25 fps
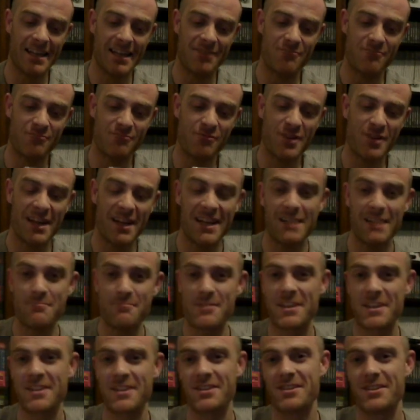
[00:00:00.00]
really,
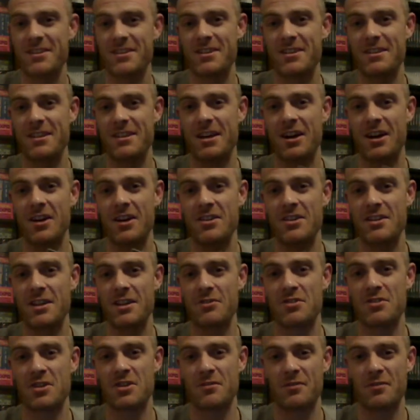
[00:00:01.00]
because I sell
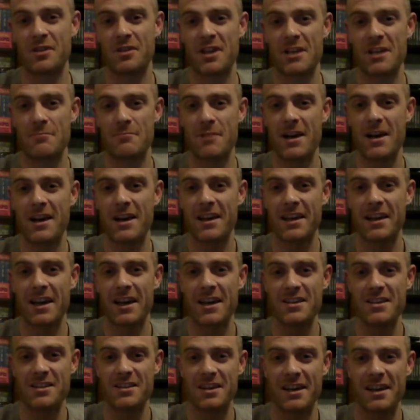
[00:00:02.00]
stuff on eBay
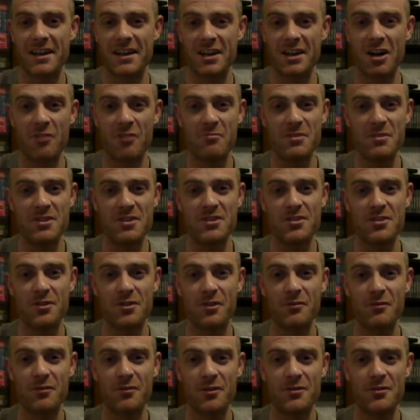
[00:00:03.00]
occasionally, and I've been stung
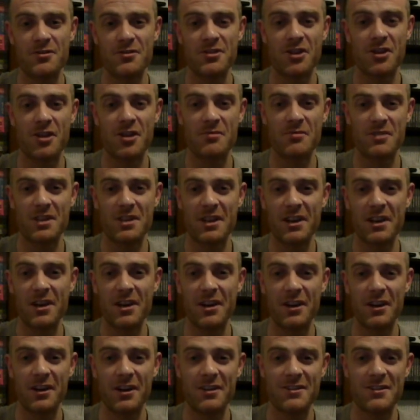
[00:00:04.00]
a few times and it
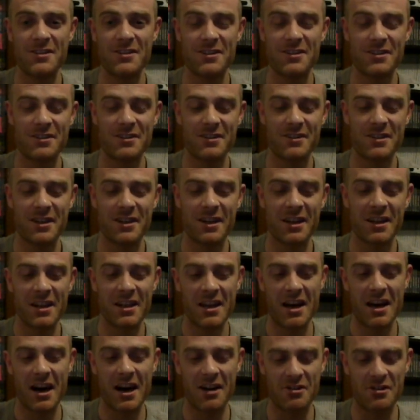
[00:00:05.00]
hurts, and
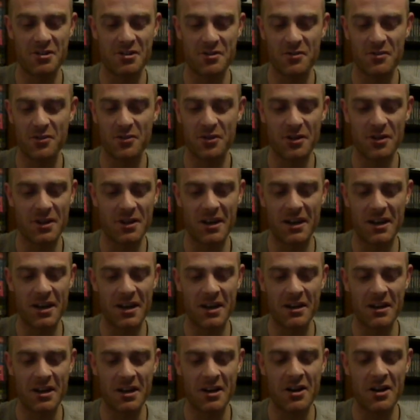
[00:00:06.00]
I just thought
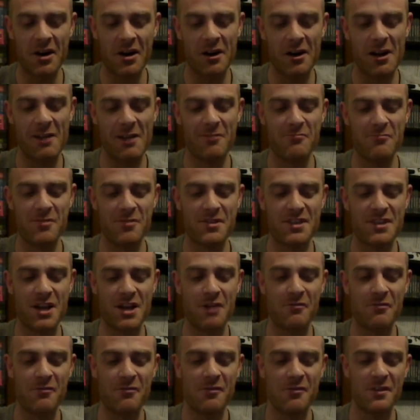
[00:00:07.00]
I can't live with
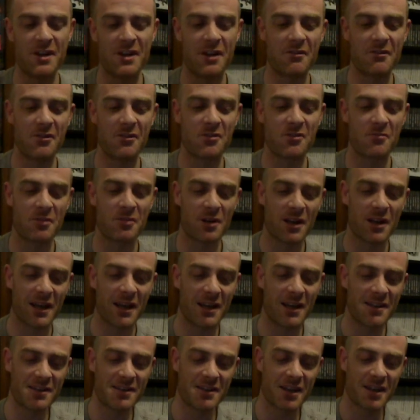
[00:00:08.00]
myself if I don't come
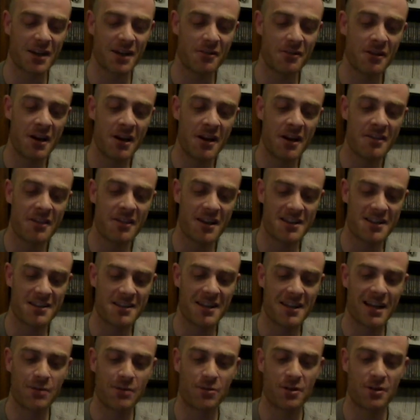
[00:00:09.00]
clean, so that's
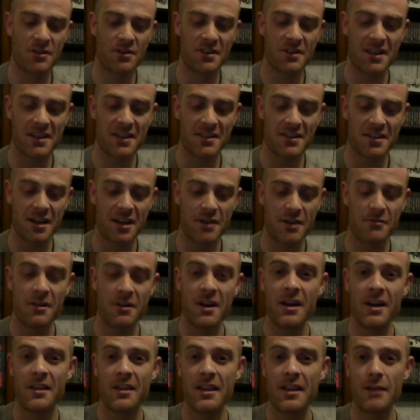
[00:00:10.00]
exactly what I did. So
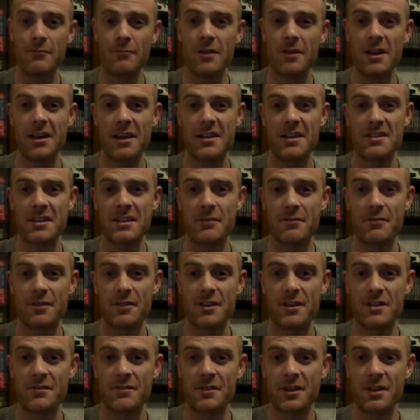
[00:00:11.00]
that really is it for
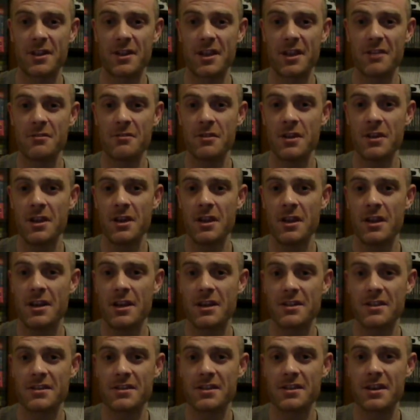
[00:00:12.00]
this video,
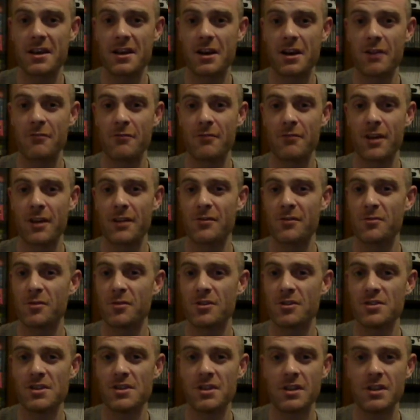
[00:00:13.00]
and I thank you for
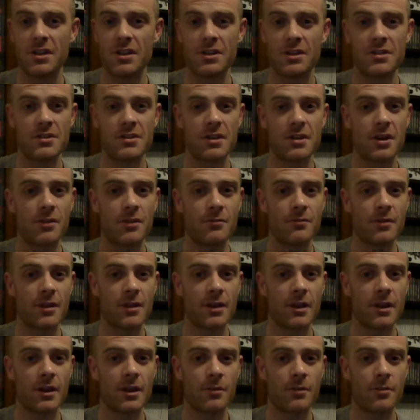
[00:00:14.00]
watching, and
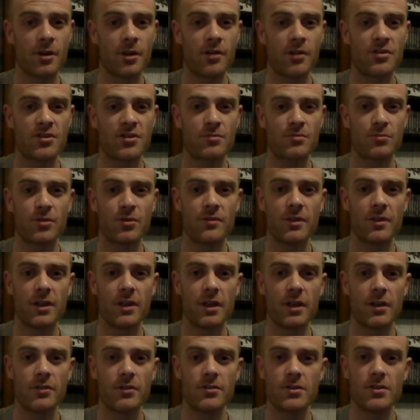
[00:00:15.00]
hopefully I'll upload some more
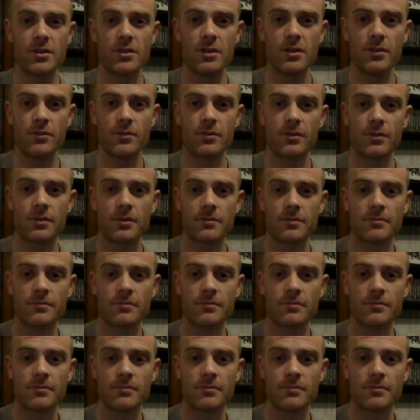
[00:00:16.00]
videos soon.